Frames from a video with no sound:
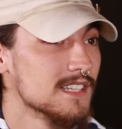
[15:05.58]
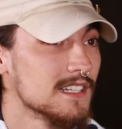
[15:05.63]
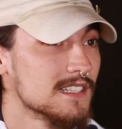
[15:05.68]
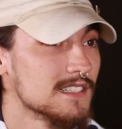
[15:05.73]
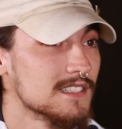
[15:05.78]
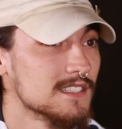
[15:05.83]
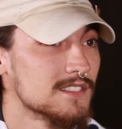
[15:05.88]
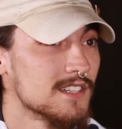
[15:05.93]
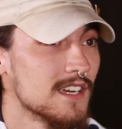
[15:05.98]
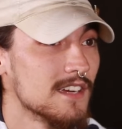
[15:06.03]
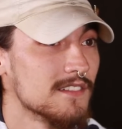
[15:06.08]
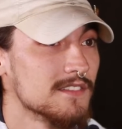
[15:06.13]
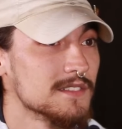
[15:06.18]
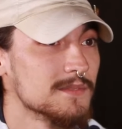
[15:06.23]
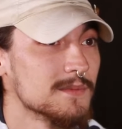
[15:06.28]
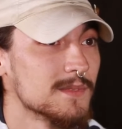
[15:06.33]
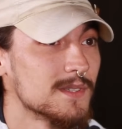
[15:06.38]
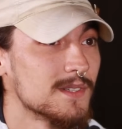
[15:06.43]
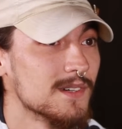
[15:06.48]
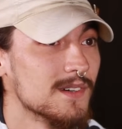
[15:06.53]
Shout out to Travis
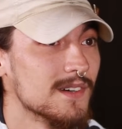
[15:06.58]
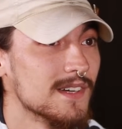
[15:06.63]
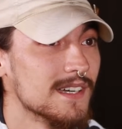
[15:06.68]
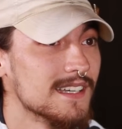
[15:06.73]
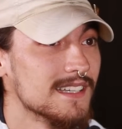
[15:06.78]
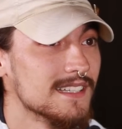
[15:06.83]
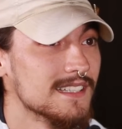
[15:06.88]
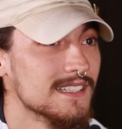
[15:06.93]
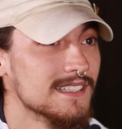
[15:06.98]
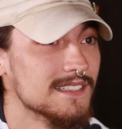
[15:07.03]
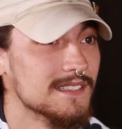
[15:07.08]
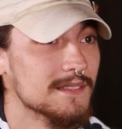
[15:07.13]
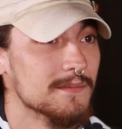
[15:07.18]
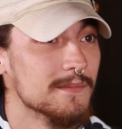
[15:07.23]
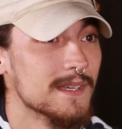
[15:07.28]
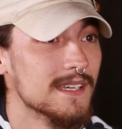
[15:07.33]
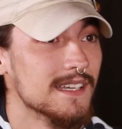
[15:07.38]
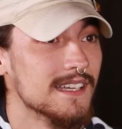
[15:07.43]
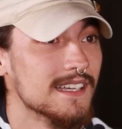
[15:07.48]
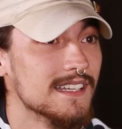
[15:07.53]
McCoy. He the
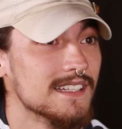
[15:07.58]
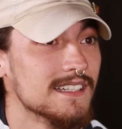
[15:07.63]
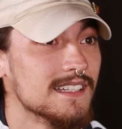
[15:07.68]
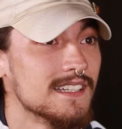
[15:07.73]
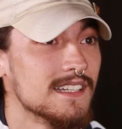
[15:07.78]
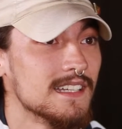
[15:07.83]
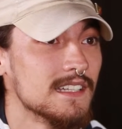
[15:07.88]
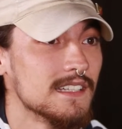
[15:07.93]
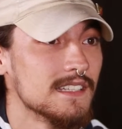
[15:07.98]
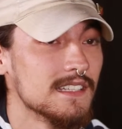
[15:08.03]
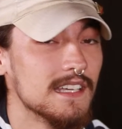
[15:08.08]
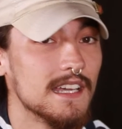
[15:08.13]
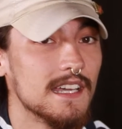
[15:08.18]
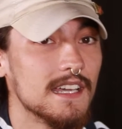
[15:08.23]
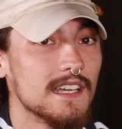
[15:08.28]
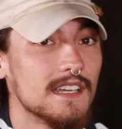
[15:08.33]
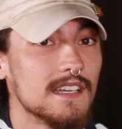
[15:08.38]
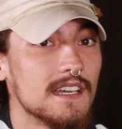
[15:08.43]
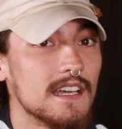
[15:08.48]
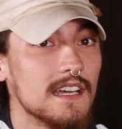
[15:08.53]
man.
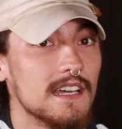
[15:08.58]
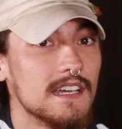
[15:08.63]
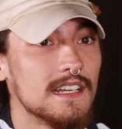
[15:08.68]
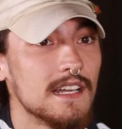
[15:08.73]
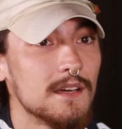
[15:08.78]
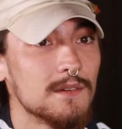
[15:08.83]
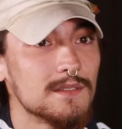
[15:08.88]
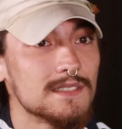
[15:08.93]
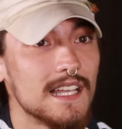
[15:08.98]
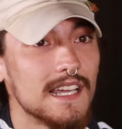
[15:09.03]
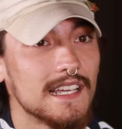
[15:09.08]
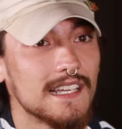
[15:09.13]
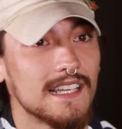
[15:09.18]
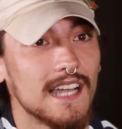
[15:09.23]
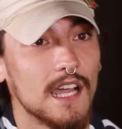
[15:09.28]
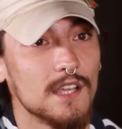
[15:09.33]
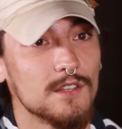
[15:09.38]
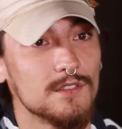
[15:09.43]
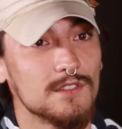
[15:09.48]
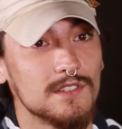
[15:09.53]
Yeah. And I was like,
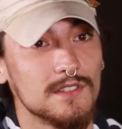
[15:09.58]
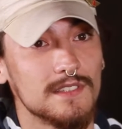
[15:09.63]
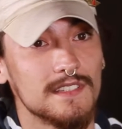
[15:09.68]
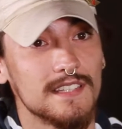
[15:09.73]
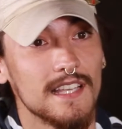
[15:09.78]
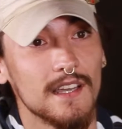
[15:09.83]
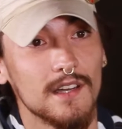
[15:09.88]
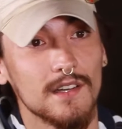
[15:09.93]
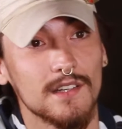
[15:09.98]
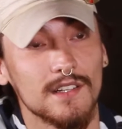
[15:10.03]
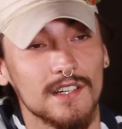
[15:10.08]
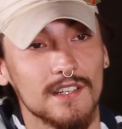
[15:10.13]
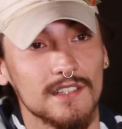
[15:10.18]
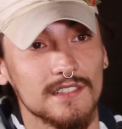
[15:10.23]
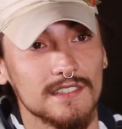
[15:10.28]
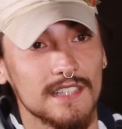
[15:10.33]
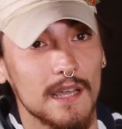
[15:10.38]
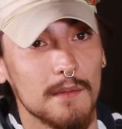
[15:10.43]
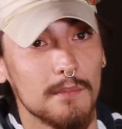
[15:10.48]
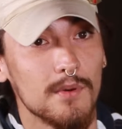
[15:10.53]
I used to tell
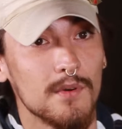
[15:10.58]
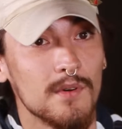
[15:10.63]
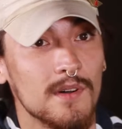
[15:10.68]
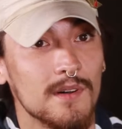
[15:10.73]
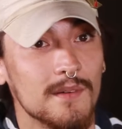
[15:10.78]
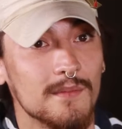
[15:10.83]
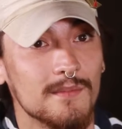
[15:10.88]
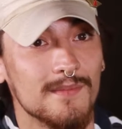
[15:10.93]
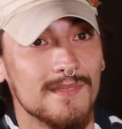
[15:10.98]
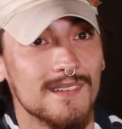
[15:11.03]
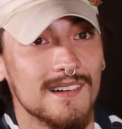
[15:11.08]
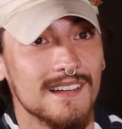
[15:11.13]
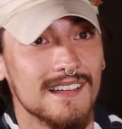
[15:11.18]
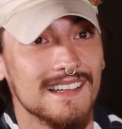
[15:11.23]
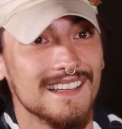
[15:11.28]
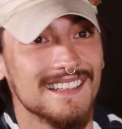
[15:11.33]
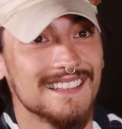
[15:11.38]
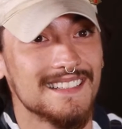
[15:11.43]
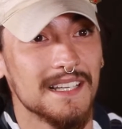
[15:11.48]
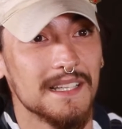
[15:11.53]
girls that poem,
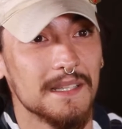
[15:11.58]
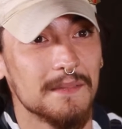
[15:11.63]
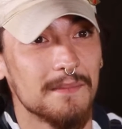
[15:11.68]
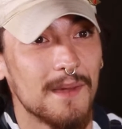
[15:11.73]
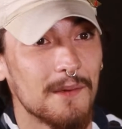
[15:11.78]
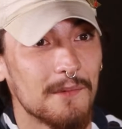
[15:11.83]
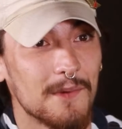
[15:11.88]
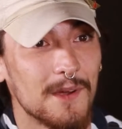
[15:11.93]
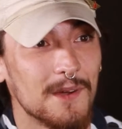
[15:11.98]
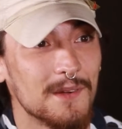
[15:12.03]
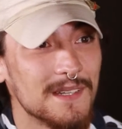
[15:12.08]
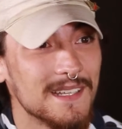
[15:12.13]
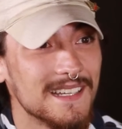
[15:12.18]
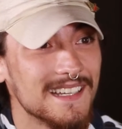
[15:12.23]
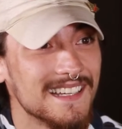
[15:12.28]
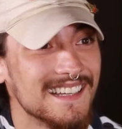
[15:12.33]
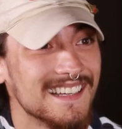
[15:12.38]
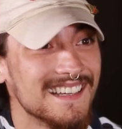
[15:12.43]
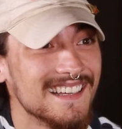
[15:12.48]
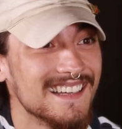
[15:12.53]
tell them I wrote it.
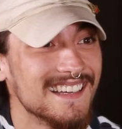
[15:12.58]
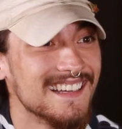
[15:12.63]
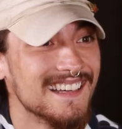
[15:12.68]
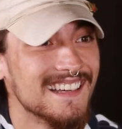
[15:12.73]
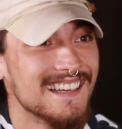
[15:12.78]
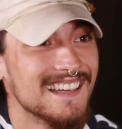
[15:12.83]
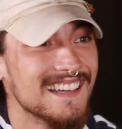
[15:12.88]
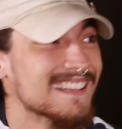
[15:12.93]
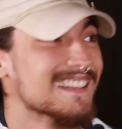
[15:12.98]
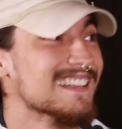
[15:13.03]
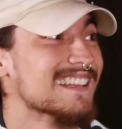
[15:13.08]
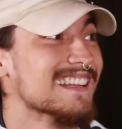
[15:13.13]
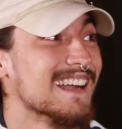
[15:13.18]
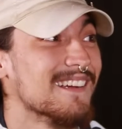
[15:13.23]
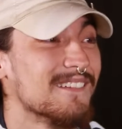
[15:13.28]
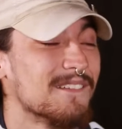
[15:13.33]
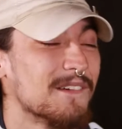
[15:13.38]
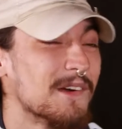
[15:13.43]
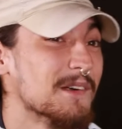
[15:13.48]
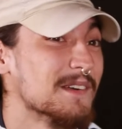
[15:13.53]
And then
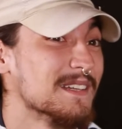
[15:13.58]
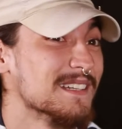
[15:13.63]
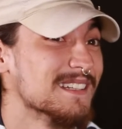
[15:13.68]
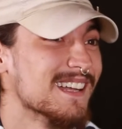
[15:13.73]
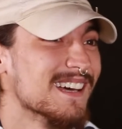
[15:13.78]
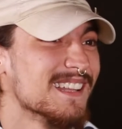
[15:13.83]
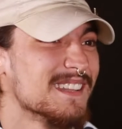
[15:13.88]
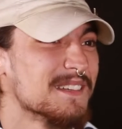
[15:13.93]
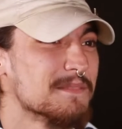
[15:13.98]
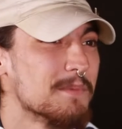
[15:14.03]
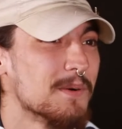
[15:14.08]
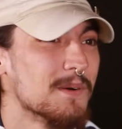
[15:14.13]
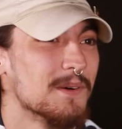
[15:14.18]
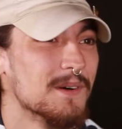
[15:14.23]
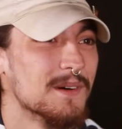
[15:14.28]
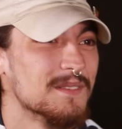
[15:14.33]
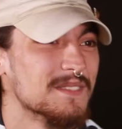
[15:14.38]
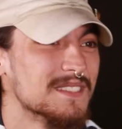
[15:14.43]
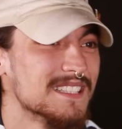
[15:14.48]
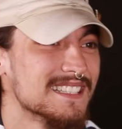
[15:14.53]
I wrote another
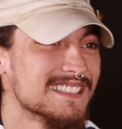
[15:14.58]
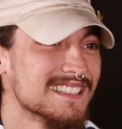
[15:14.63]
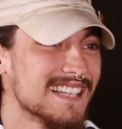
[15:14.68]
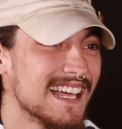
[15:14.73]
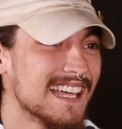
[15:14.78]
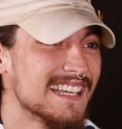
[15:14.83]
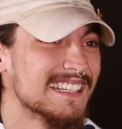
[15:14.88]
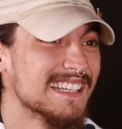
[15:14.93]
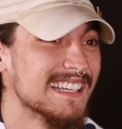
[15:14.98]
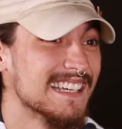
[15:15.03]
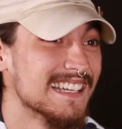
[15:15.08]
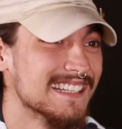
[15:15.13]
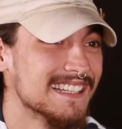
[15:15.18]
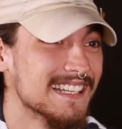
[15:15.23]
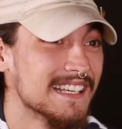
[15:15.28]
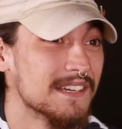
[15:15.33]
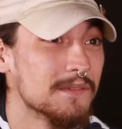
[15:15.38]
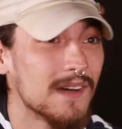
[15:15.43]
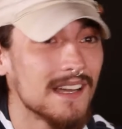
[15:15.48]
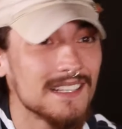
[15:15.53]
poem just like it. And
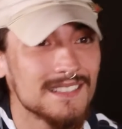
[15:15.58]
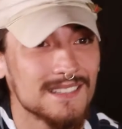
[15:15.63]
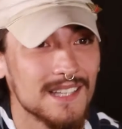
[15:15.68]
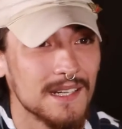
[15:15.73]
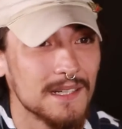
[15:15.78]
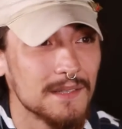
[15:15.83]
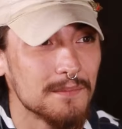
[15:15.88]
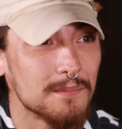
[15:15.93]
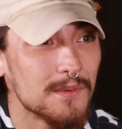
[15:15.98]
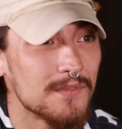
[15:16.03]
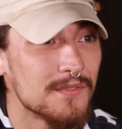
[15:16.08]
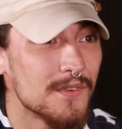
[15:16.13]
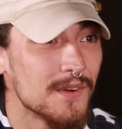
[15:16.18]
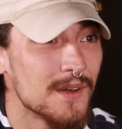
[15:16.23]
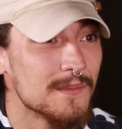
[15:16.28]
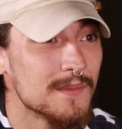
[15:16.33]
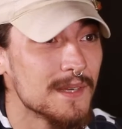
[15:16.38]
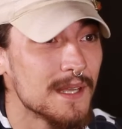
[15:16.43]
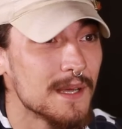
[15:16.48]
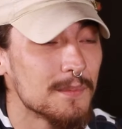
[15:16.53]
then when I started
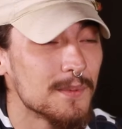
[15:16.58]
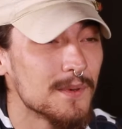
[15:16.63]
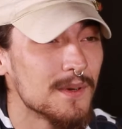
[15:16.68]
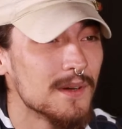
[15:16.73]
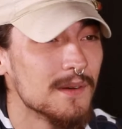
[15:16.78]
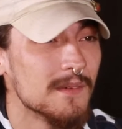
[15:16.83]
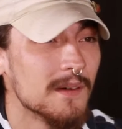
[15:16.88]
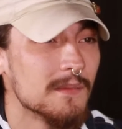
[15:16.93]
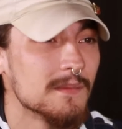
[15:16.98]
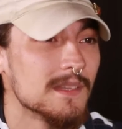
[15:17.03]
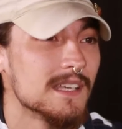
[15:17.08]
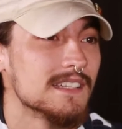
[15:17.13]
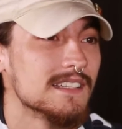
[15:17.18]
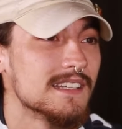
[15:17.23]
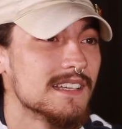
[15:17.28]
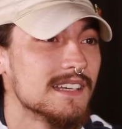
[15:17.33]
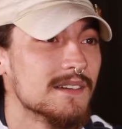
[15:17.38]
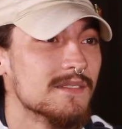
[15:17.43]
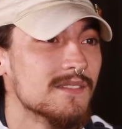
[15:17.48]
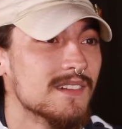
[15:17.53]
performing that poem, I'm like,
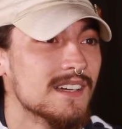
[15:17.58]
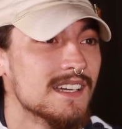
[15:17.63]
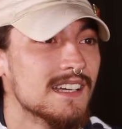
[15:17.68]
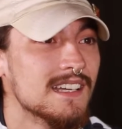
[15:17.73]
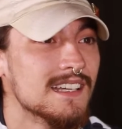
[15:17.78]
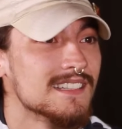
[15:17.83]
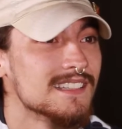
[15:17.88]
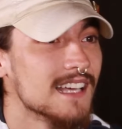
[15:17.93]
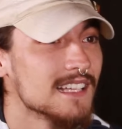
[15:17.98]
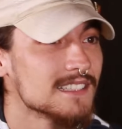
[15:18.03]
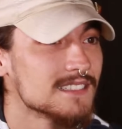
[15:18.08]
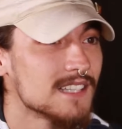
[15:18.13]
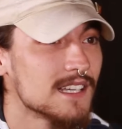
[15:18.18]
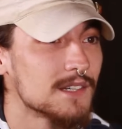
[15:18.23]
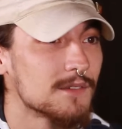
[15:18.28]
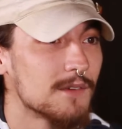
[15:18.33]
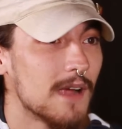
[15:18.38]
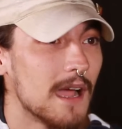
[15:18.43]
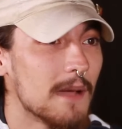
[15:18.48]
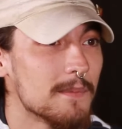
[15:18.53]
damn. Then I
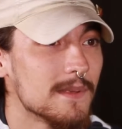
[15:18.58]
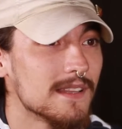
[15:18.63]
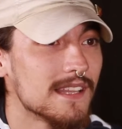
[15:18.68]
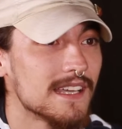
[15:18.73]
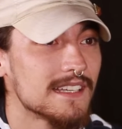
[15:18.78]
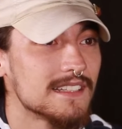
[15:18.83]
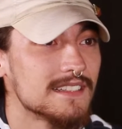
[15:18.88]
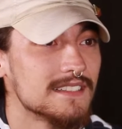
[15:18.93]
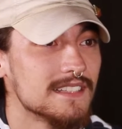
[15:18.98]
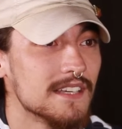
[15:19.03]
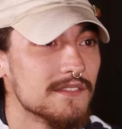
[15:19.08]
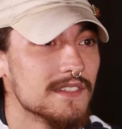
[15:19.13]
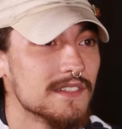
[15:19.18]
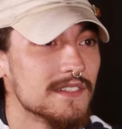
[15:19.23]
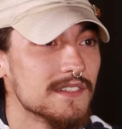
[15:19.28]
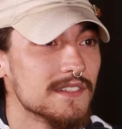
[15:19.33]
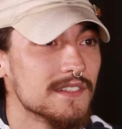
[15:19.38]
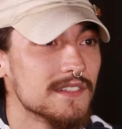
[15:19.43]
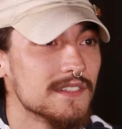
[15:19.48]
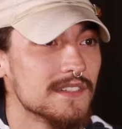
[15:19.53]
started rapping like in 7
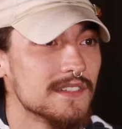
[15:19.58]
now.